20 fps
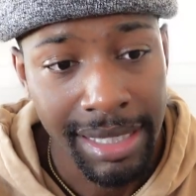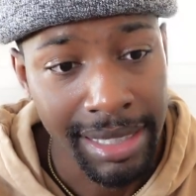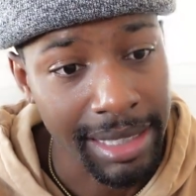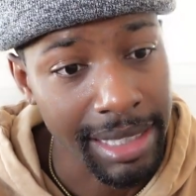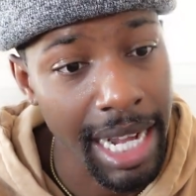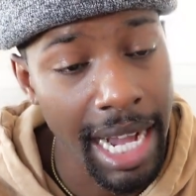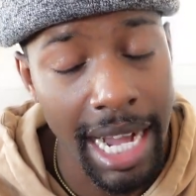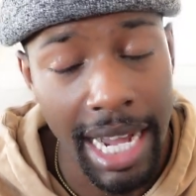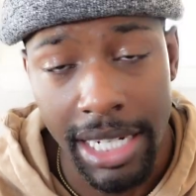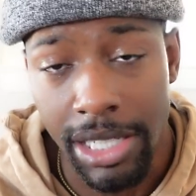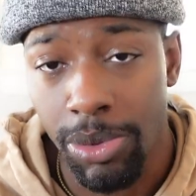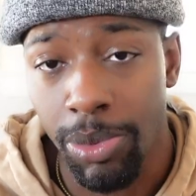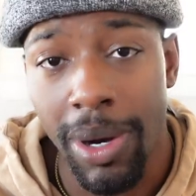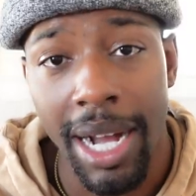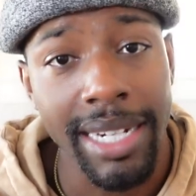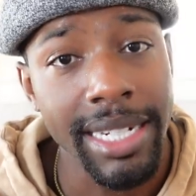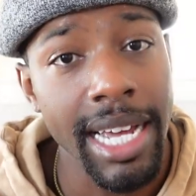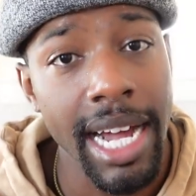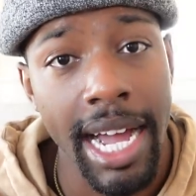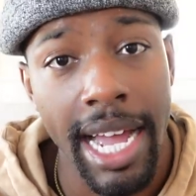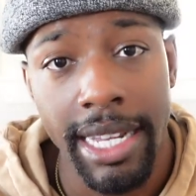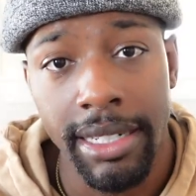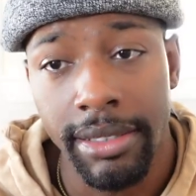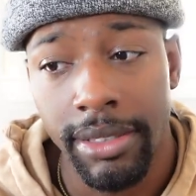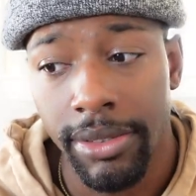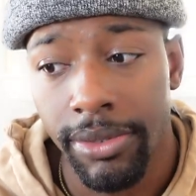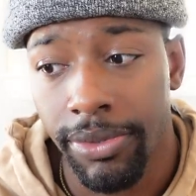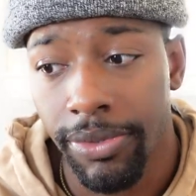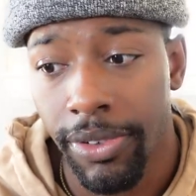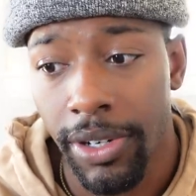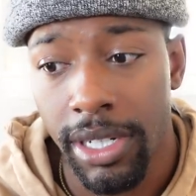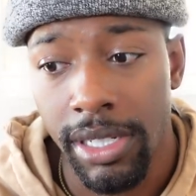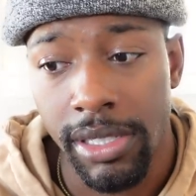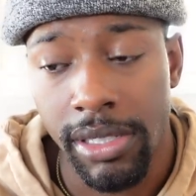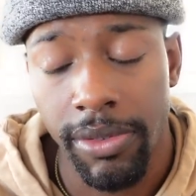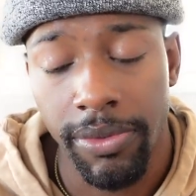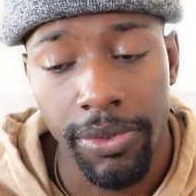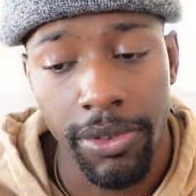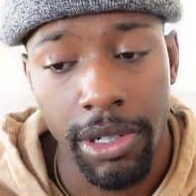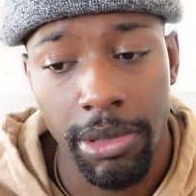Gosh, why not? First
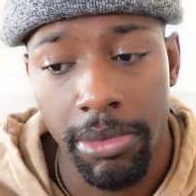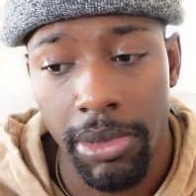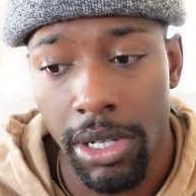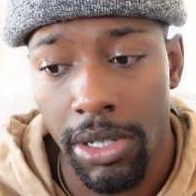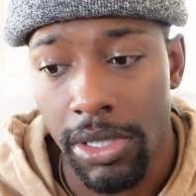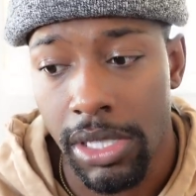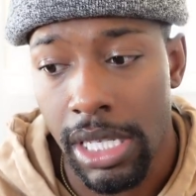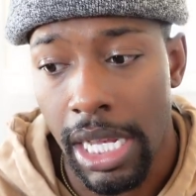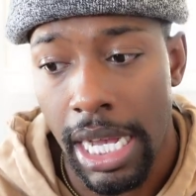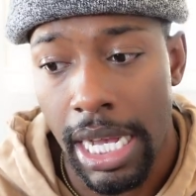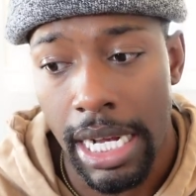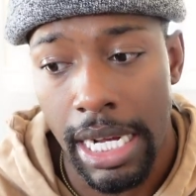and foremost,